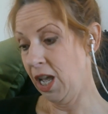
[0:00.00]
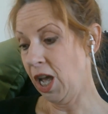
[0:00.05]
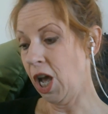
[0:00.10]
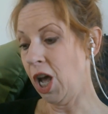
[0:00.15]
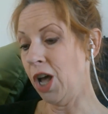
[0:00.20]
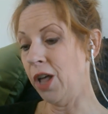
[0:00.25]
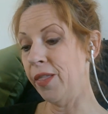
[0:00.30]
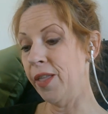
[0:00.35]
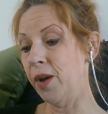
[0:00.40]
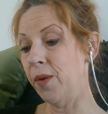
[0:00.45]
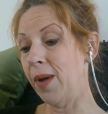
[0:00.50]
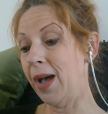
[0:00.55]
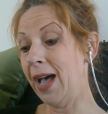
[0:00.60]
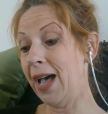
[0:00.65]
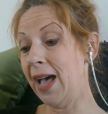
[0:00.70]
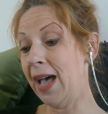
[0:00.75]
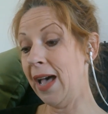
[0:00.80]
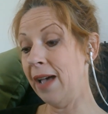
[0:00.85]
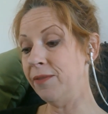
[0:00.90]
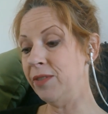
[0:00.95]
although
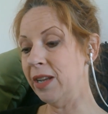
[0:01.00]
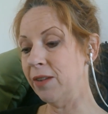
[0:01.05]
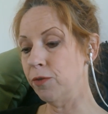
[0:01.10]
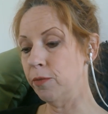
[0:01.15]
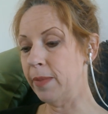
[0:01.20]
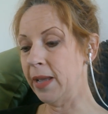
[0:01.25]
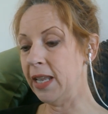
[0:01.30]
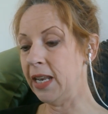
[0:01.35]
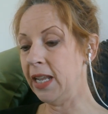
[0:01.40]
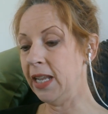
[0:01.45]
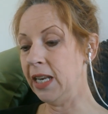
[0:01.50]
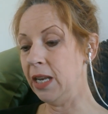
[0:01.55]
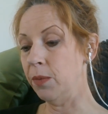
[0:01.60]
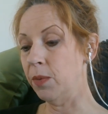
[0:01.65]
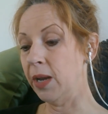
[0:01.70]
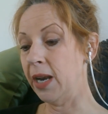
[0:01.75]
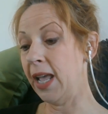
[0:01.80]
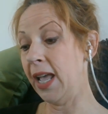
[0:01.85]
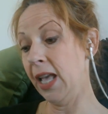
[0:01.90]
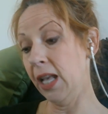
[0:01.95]
I've never met
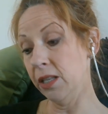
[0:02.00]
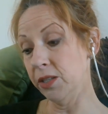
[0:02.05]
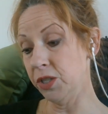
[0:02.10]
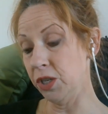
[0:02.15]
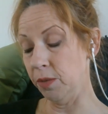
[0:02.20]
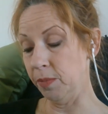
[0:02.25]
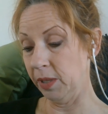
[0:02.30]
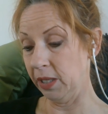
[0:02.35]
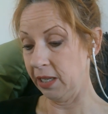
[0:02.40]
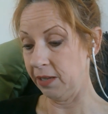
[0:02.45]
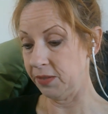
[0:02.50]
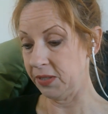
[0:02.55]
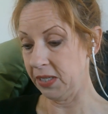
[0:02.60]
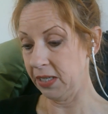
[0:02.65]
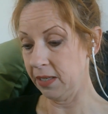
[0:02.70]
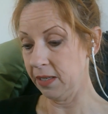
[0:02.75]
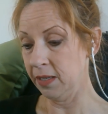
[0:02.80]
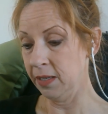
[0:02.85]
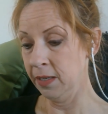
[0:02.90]
anyone else who believes it.